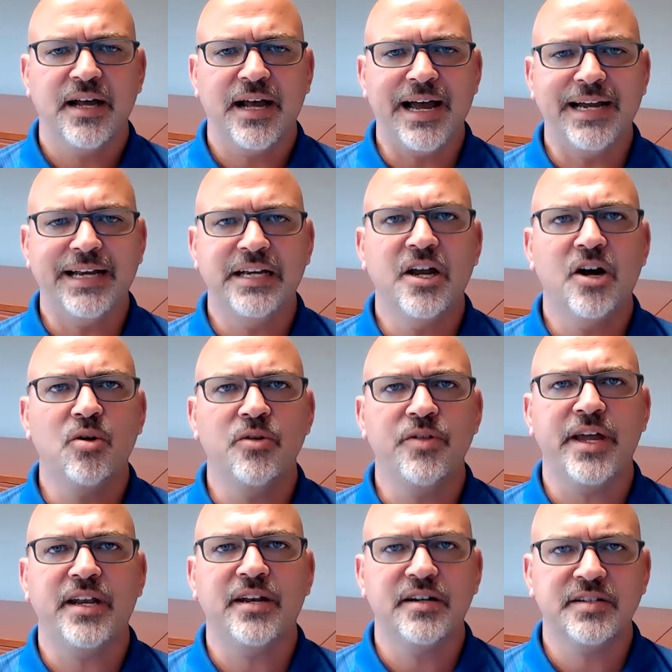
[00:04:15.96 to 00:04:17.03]
I know
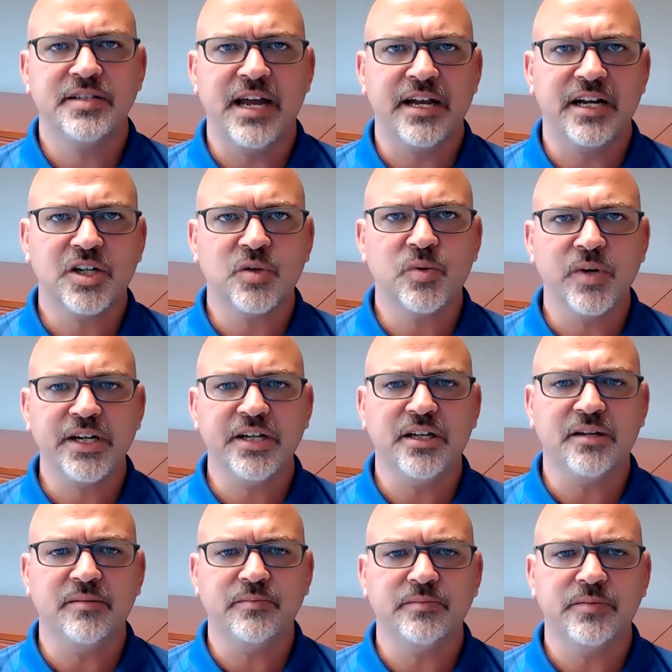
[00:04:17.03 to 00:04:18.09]
that it is not a
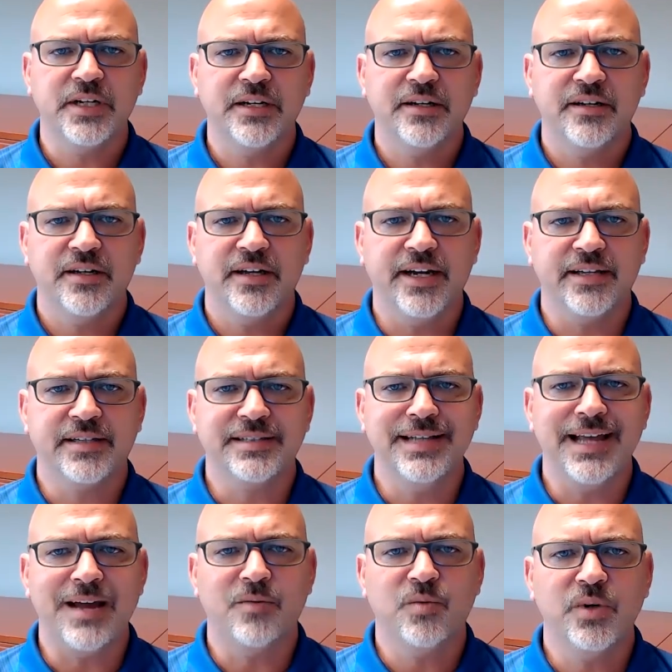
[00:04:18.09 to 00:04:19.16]
curriculum. It's
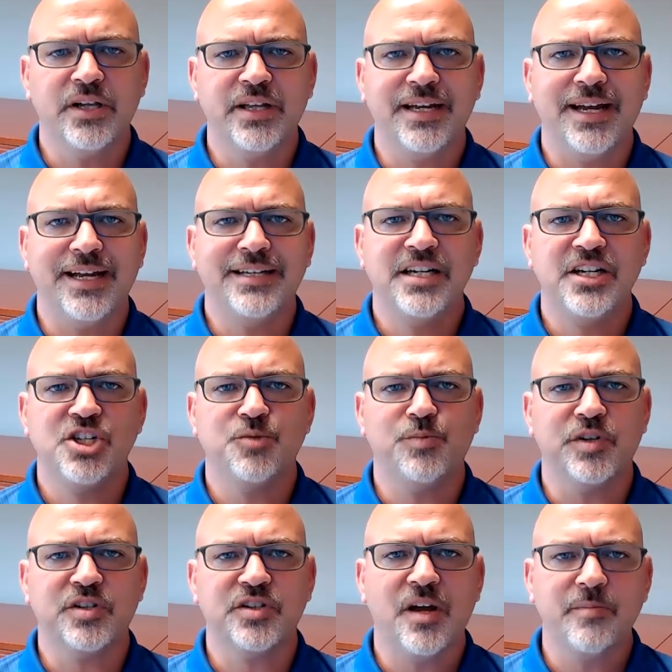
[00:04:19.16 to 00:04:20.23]
not really a
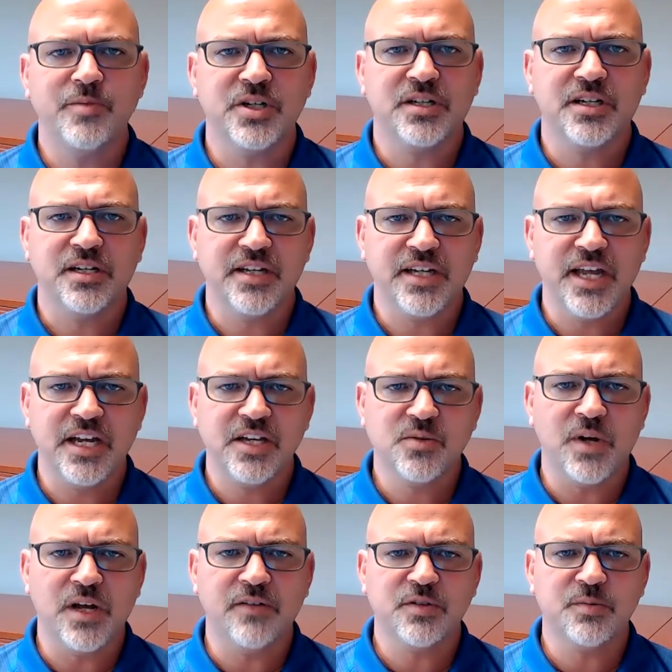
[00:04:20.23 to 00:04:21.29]
teachable subject in the
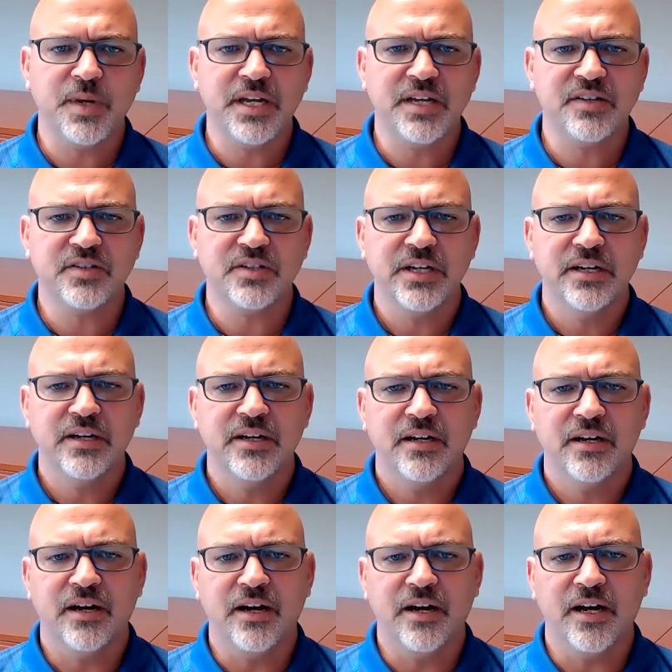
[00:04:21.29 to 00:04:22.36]
K-12 space.
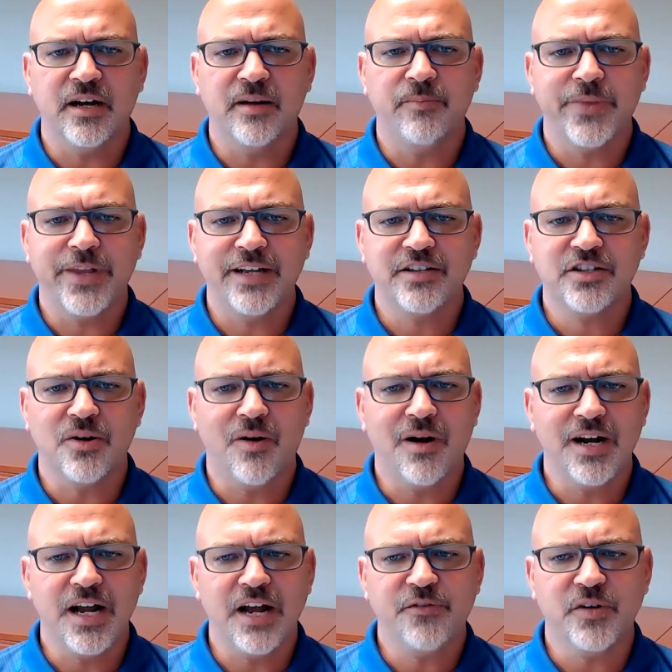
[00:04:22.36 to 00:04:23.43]
And so
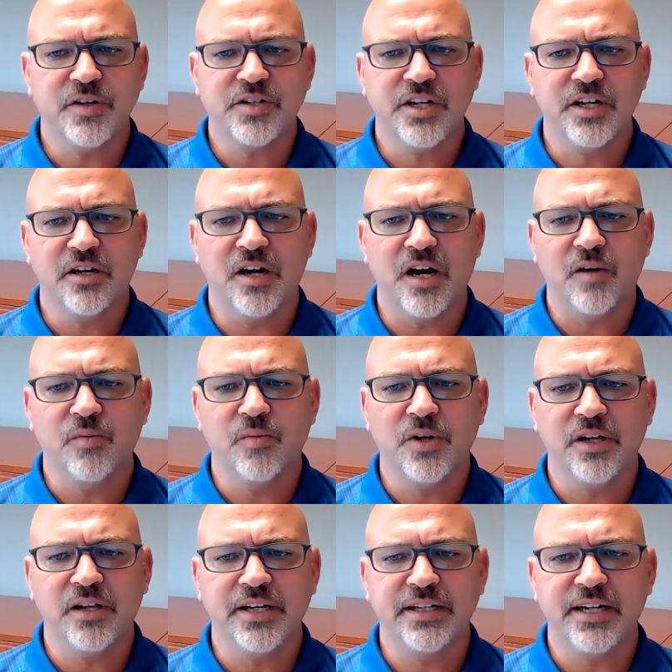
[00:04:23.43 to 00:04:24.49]
our efforts here are
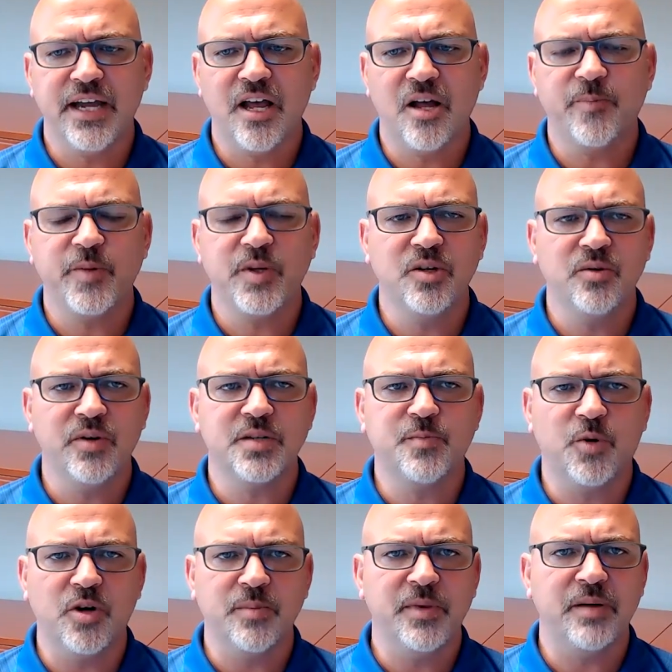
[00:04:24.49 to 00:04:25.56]
really to help you as
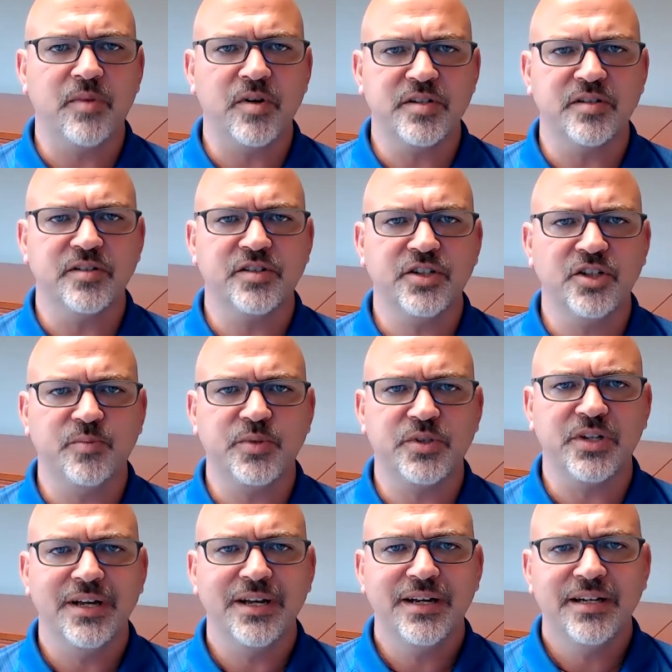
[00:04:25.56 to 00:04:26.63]
board members and
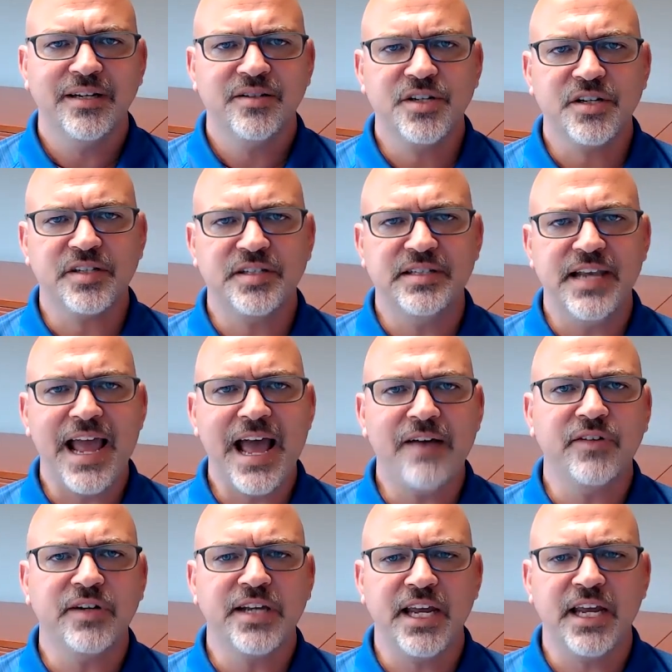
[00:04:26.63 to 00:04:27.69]
SUPs just
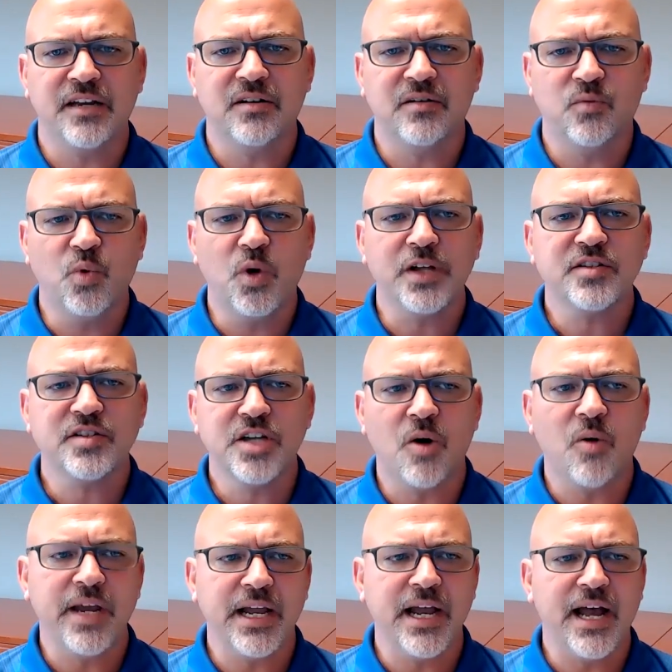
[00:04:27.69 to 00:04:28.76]
navigate what's
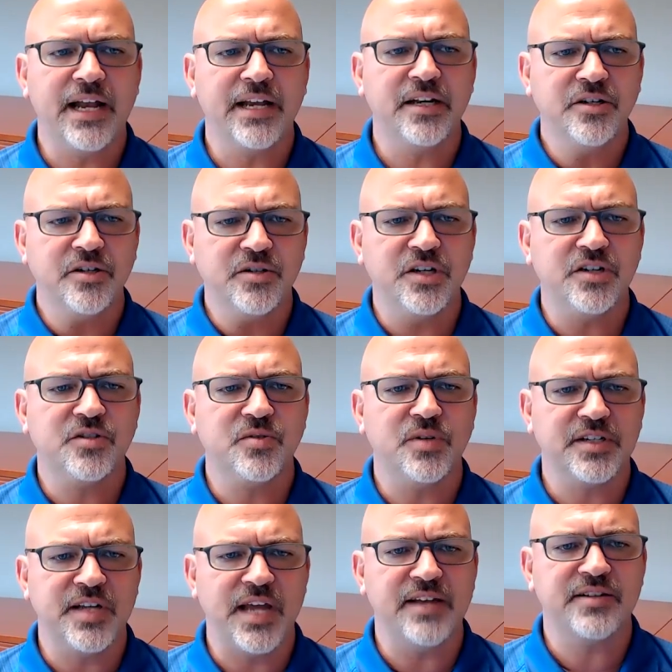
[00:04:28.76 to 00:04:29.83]
going on in your
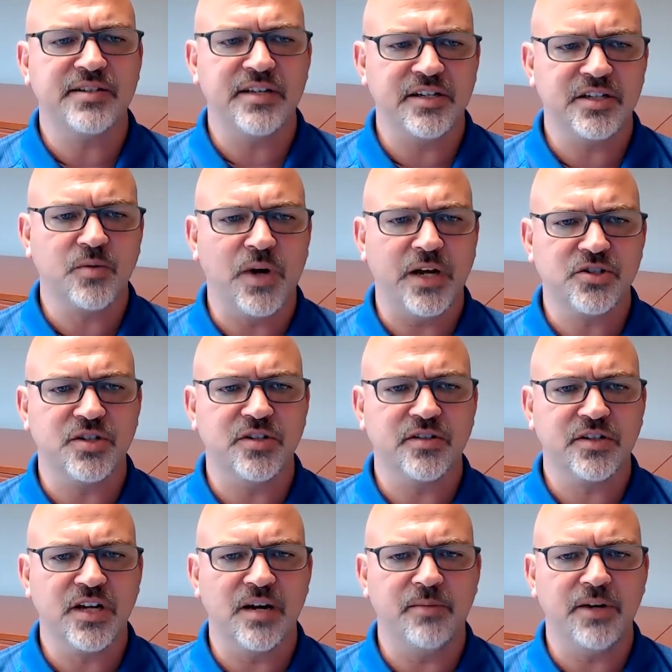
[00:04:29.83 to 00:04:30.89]
districts as these
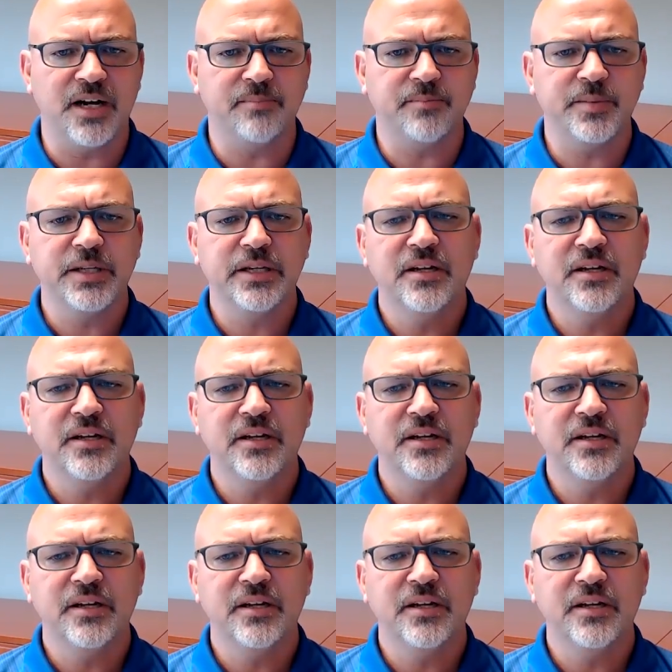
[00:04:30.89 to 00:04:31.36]
questions come up.